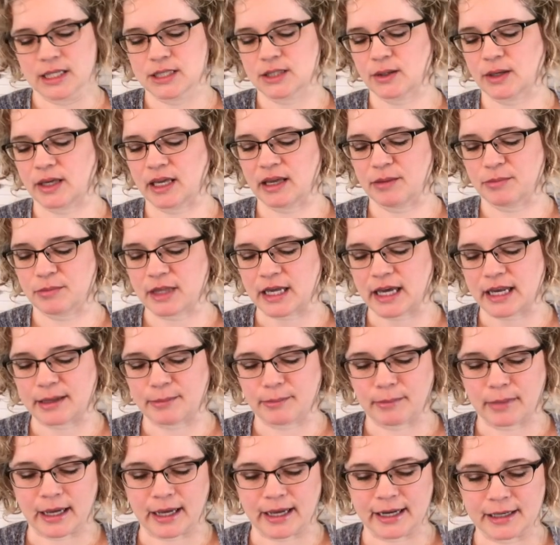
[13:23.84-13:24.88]
So keep that
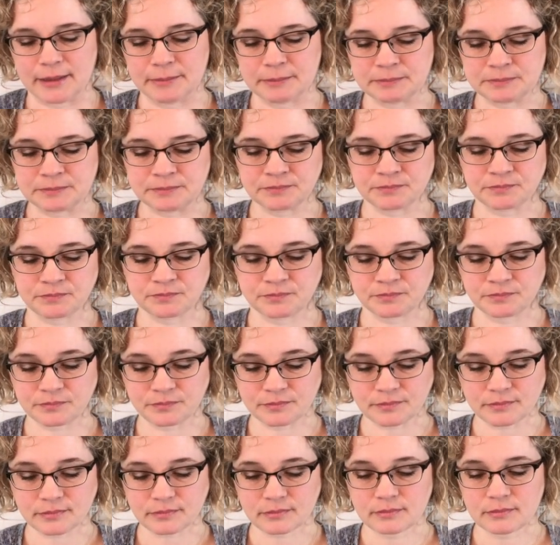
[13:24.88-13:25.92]
in mind.
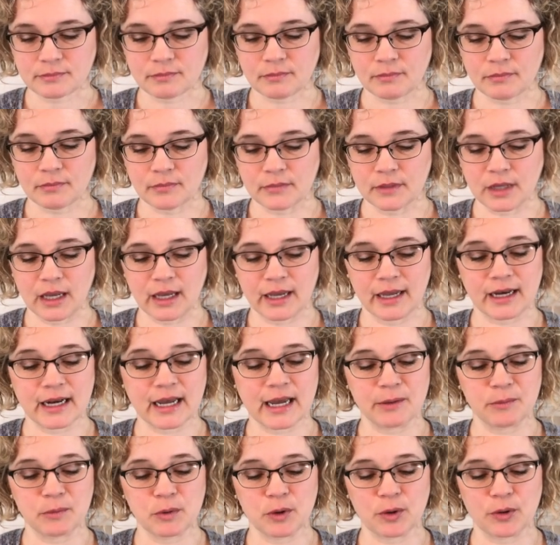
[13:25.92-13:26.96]
And
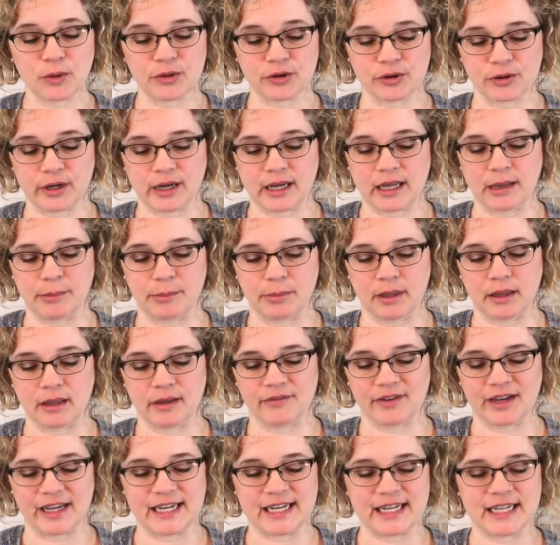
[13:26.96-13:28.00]
I will go through a couple
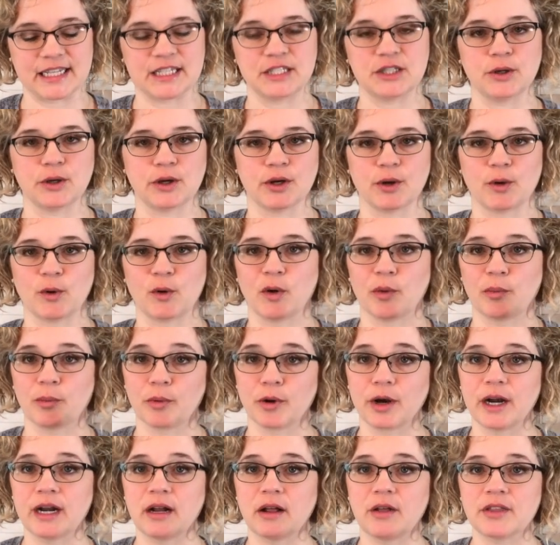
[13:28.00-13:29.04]
of ideas you can
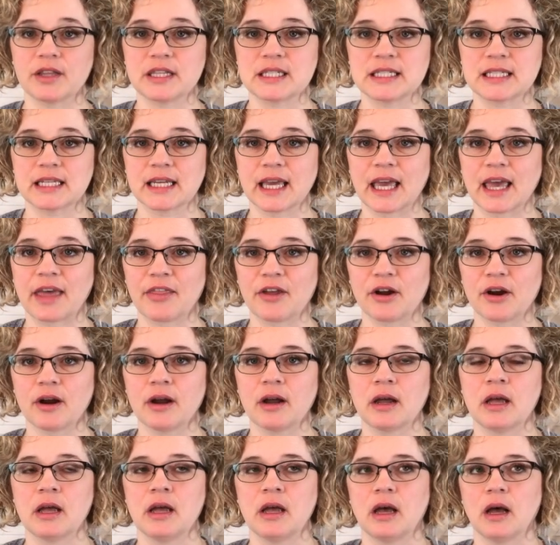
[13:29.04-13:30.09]
incorporate all this together
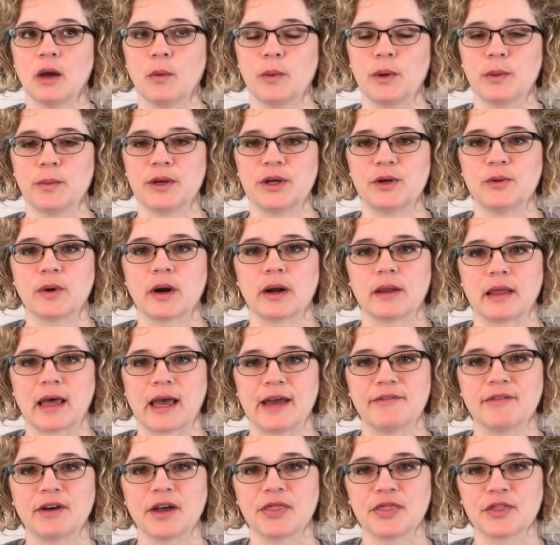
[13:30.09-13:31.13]
when we do our
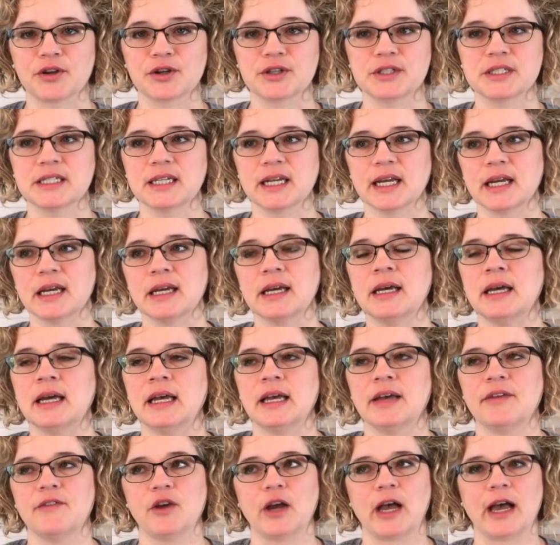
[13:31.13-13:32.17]
live on Thursday.
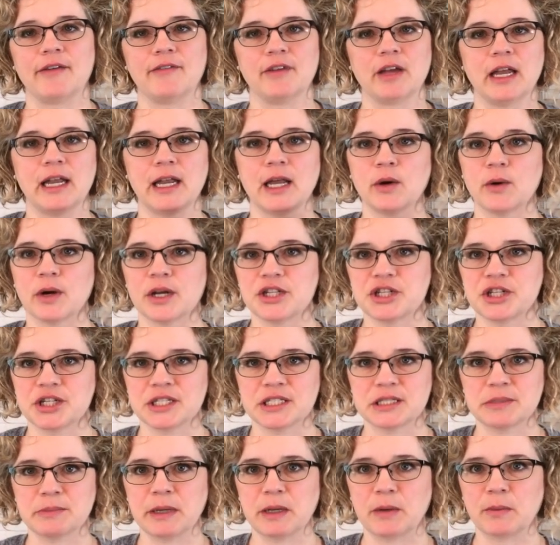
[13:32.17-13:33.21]
If you have any
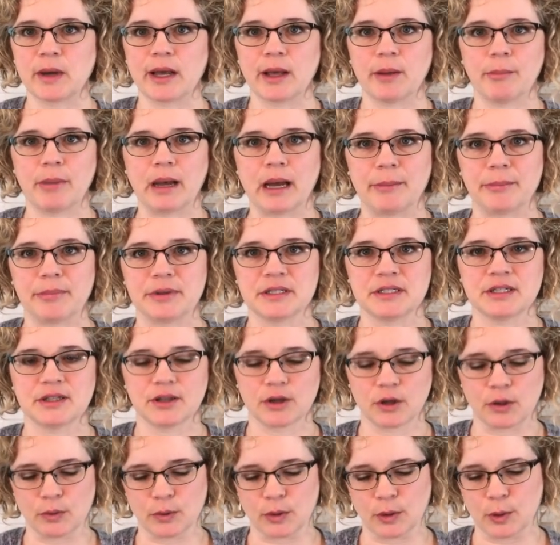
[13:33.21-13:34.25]
questions, meanwhile, pop into
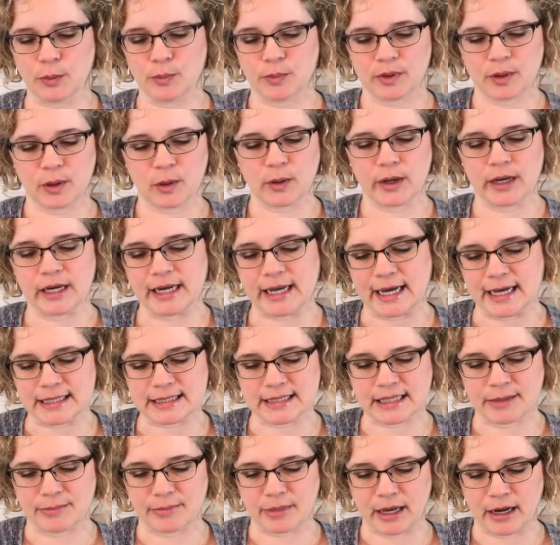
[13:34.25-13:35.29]
the group and go ahead and
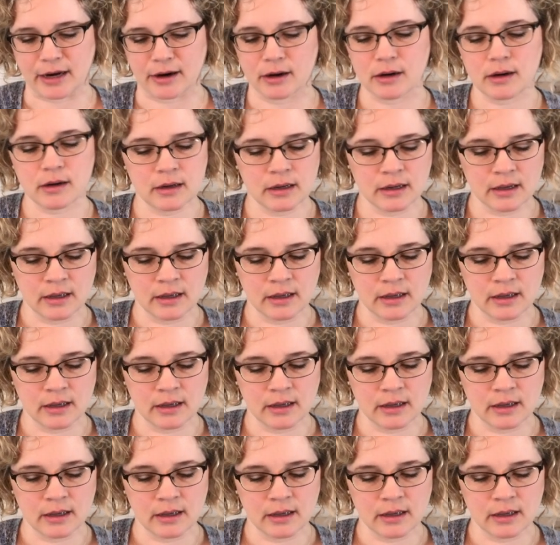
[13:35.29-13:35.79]
ask them there.